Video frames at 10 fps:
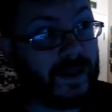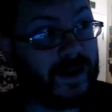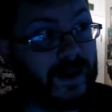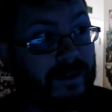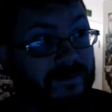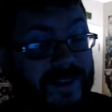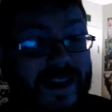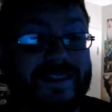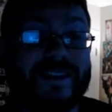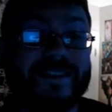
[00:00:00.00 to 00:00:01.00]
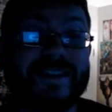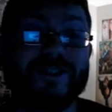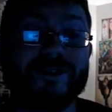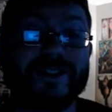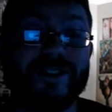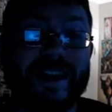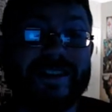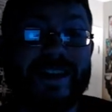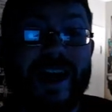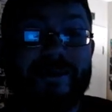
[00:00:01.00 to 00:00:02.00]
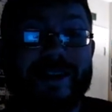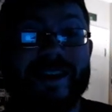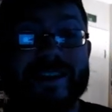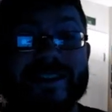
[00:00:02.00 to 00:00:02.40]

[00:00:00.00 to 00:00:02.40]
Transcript: um, that does interest that comic does